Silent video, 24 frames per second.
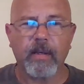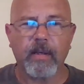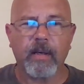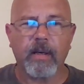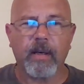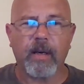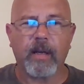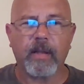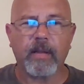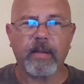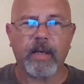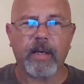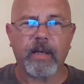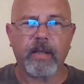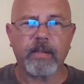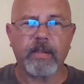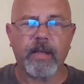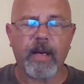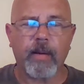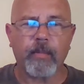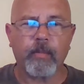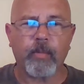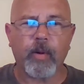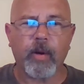in the
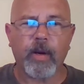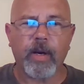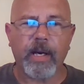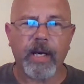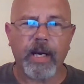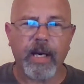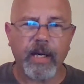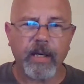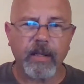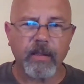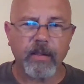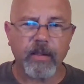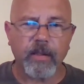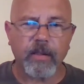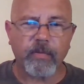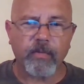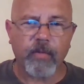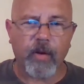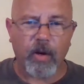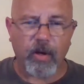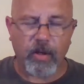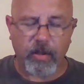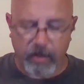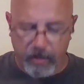contemporary English
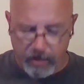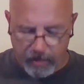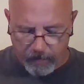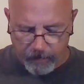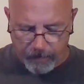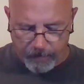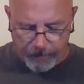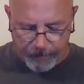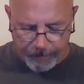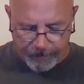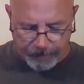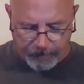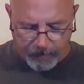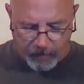version,